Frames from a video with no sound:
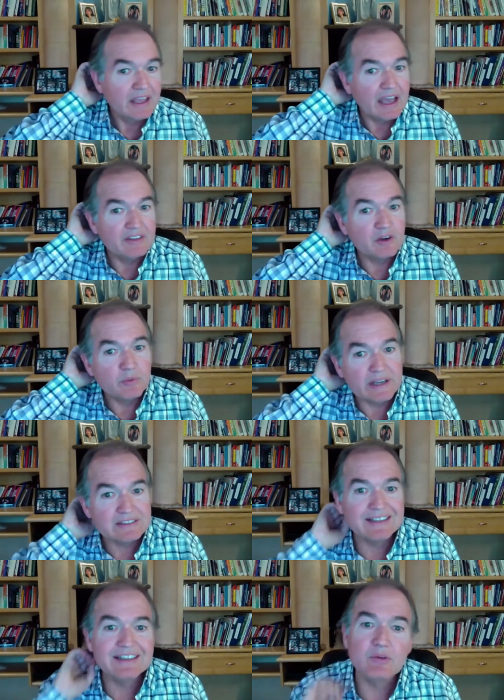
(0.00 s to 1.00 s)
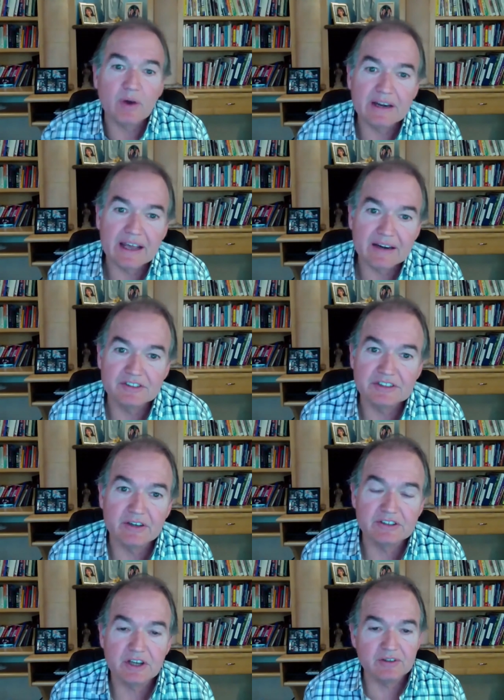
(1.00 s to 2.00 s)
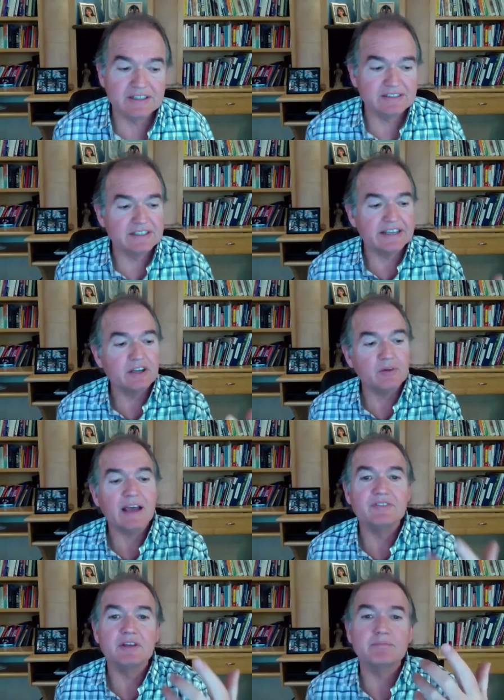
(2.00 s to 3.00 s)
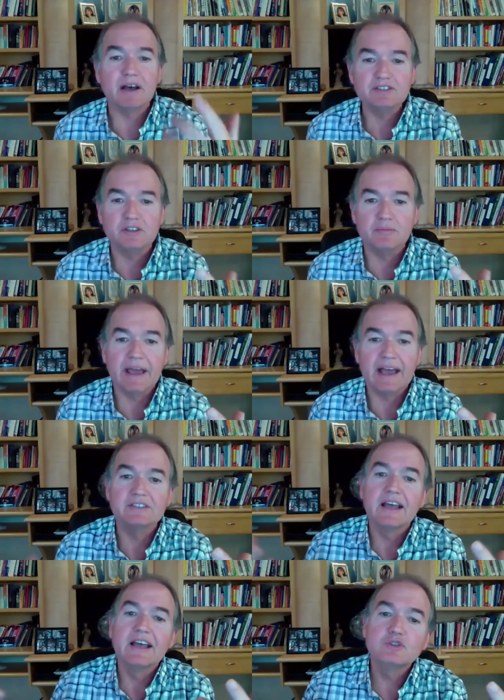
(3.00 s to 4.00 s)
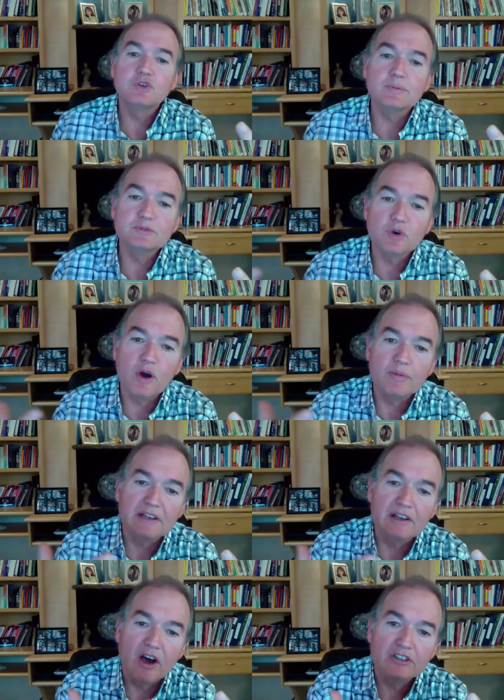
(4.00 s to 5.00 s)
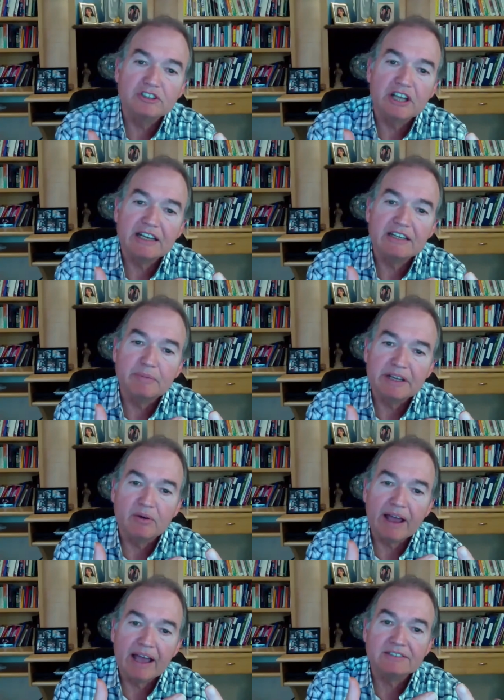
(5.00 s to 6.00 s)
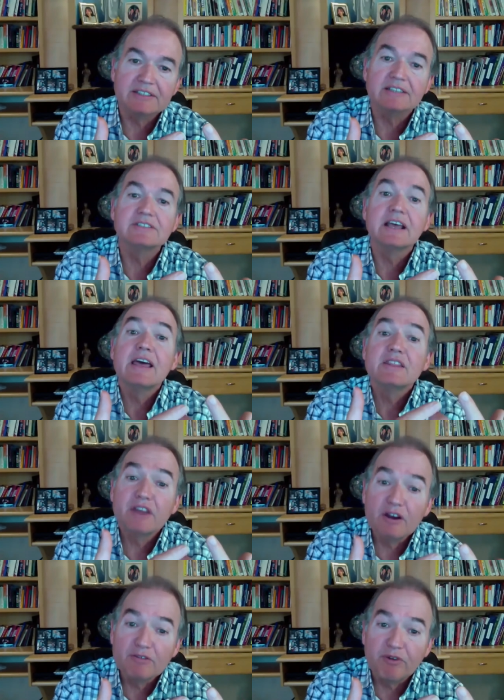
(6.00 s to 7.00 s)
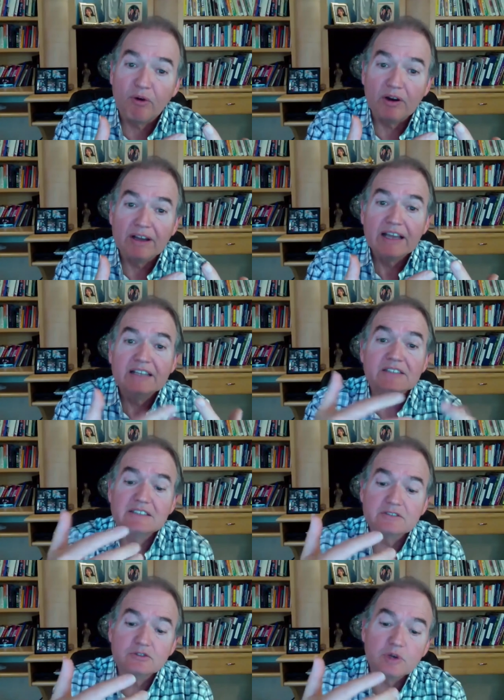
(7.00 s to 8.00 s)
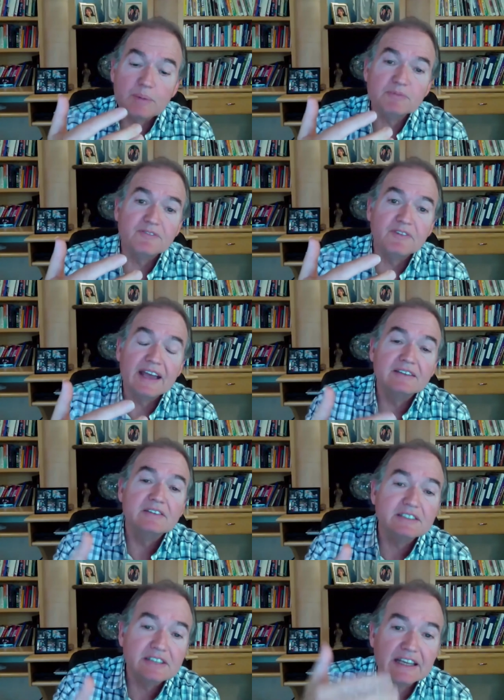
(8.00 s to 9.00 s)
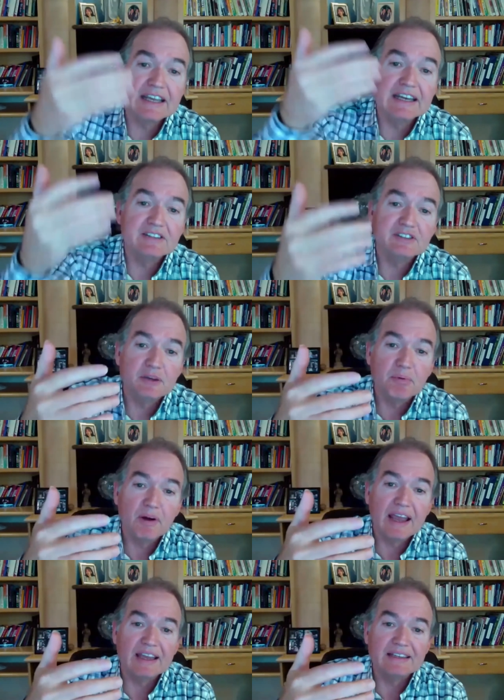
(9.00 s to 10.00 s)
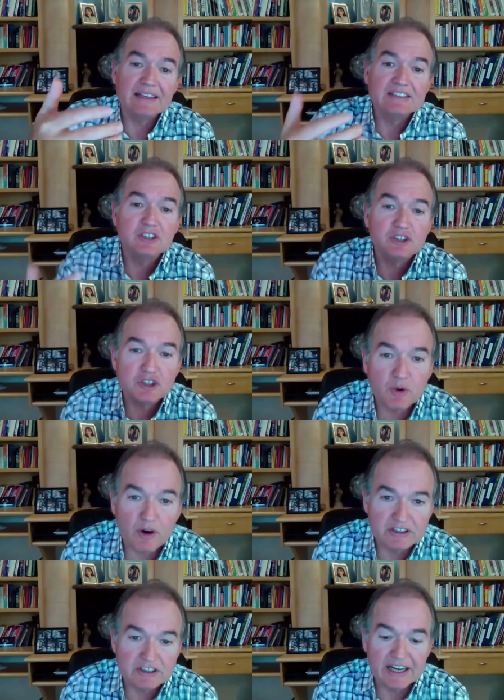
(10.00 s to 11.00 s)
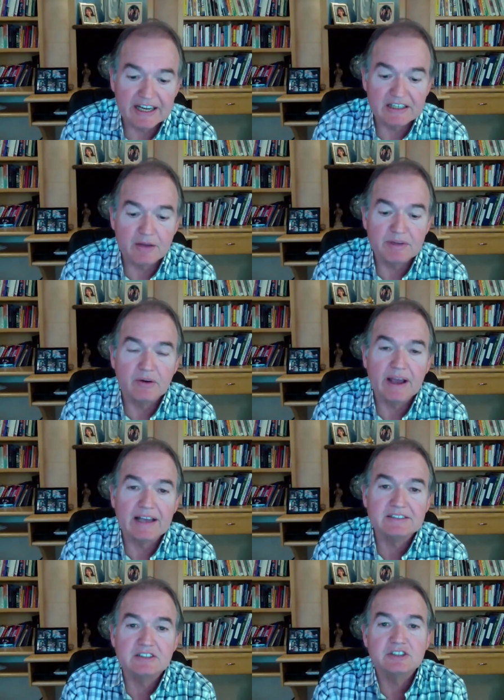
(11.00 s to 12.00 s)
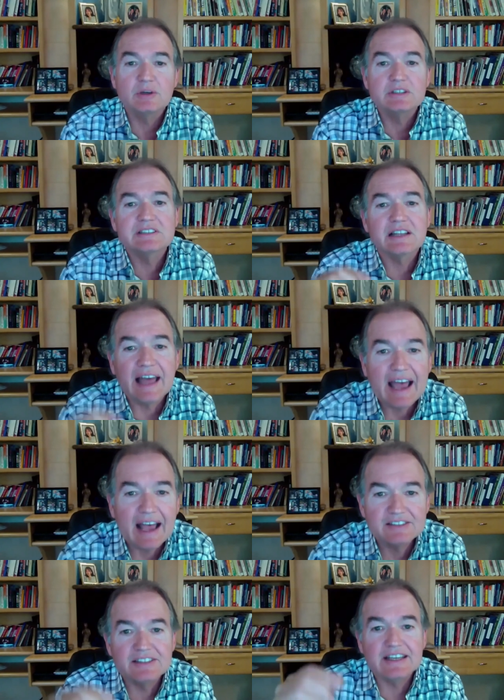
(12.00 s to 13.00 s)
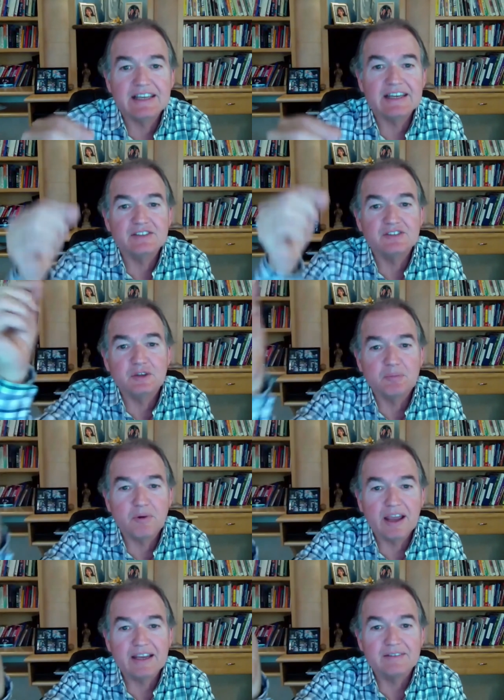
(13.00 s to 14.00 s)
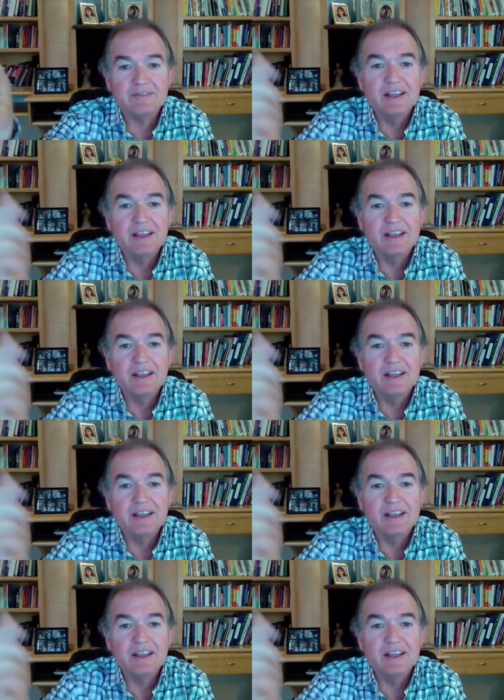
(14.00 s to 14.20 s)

And the reason they run out of serotonin is they don't have the muscle mass to absorb the long chain amino acids. Therefore, tryptophan doesn't get into the brain. It's a short chain amino acid, so it's the last to get into the brain.